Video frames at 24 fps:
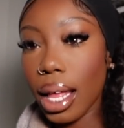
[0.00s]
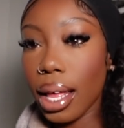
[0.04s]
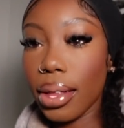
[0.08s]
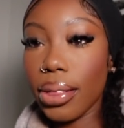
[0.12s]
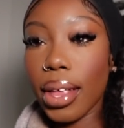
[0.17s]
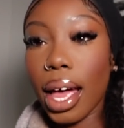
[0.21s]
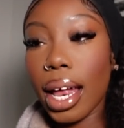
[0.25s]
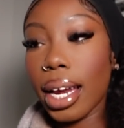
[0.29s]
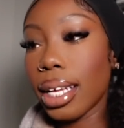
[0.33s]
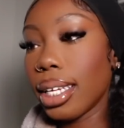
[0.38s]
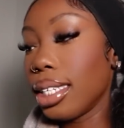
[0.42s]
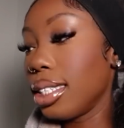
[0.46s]
And
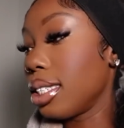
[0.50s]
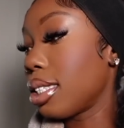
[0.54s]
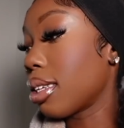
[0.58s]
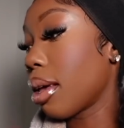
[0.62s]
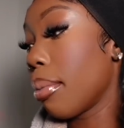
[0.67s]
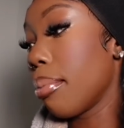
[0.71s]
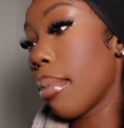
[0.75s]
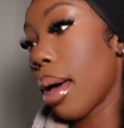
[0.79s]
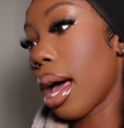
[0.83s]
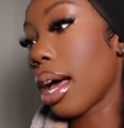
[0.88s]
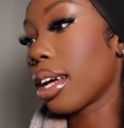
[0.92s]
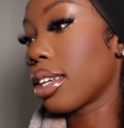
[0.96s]
that is
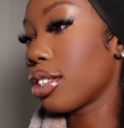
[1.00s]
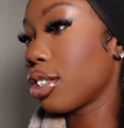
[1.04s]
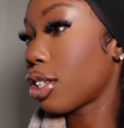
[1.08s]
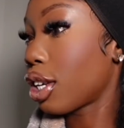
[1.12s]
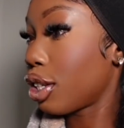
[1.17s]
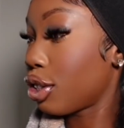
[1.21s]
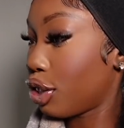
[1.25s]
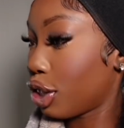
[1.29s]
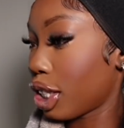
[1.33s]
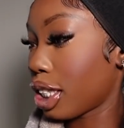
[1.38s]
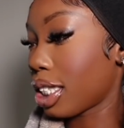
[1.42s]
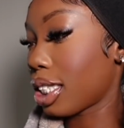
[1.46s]
Max
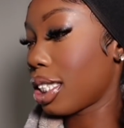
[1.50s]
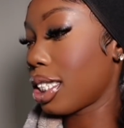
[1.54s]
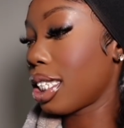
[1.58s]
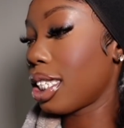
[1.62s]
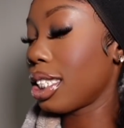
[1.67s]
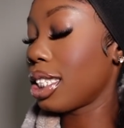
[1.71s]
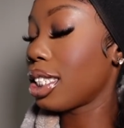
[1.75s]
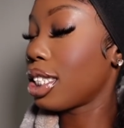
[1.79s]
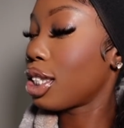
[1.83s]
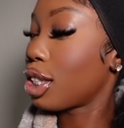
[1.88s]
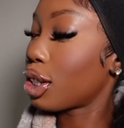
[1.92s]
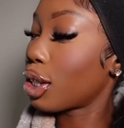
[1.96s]

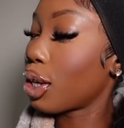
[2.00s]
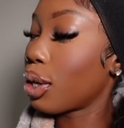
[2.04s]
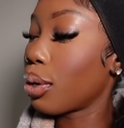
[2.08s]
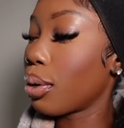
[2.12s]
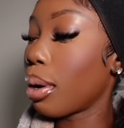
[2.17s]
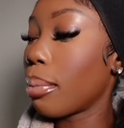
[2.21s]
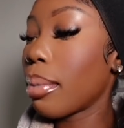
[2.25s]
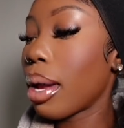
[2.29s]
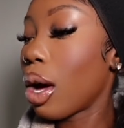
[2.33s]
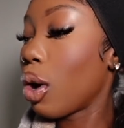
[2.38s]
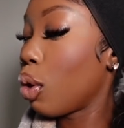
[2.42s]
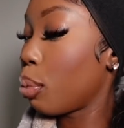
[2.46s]
Chestnut. So
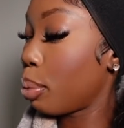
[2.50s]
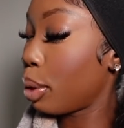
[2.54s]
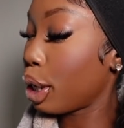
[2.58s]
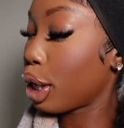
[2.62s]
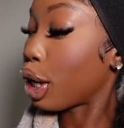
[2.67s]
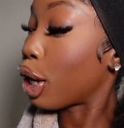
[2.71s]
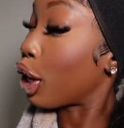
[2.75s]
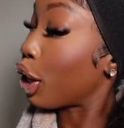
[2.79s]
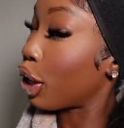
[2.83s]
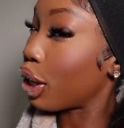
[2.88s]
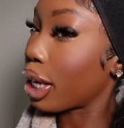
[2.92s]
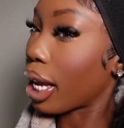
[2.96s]
I'm not
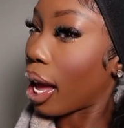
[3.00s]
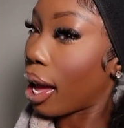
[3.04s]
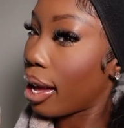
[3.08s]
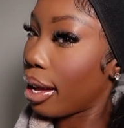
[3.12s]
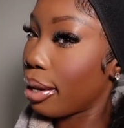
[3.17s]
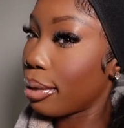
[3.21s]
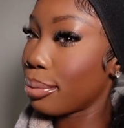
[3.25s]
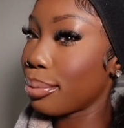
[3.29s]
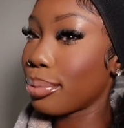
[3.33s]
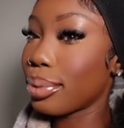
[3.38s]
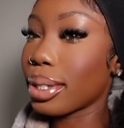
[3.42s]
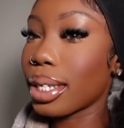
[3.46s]
opening her
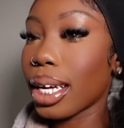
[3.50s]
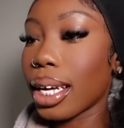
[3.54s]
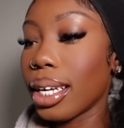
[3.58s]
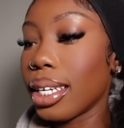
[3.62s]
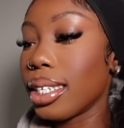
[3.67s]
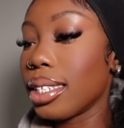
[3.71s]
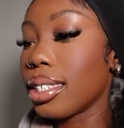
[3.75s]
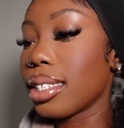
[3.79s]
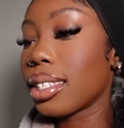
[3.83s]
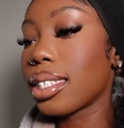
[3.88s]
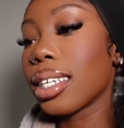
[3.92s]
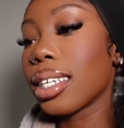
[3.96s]
yet
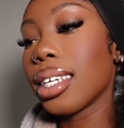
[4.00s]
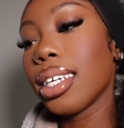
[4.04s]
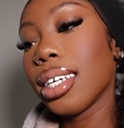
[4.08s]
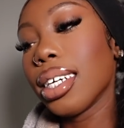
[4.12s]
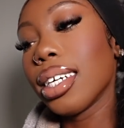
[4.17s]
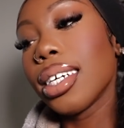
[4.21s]
because,